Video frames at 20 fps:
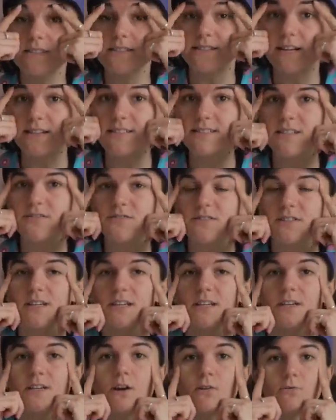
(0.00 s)
sensitive
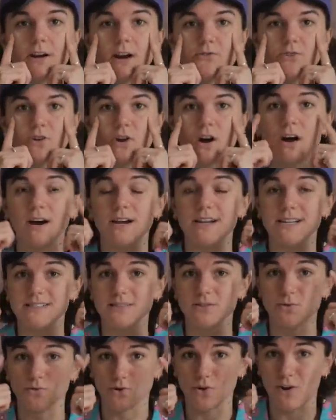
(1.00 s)
skin around your eyes
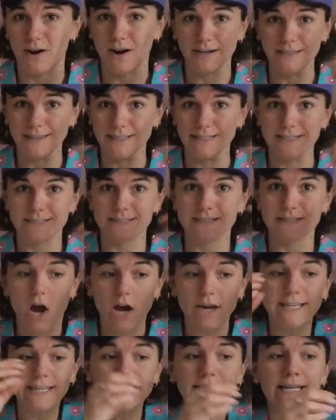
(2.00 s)
and on your eyelids.
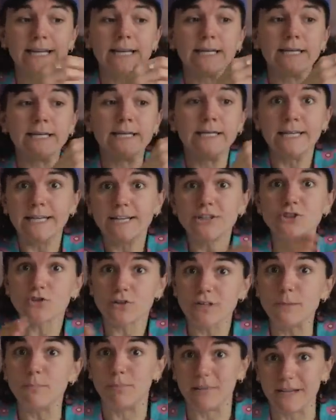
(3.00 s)
I can
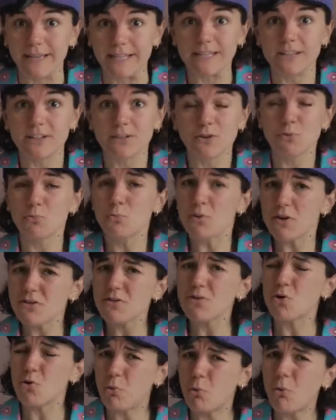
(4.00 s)
literally blink with
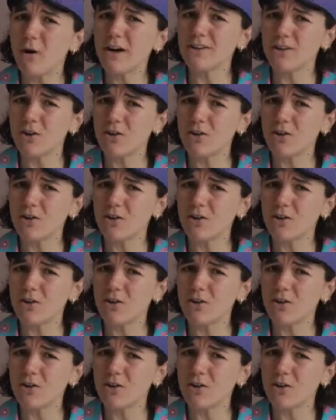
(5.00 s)
quite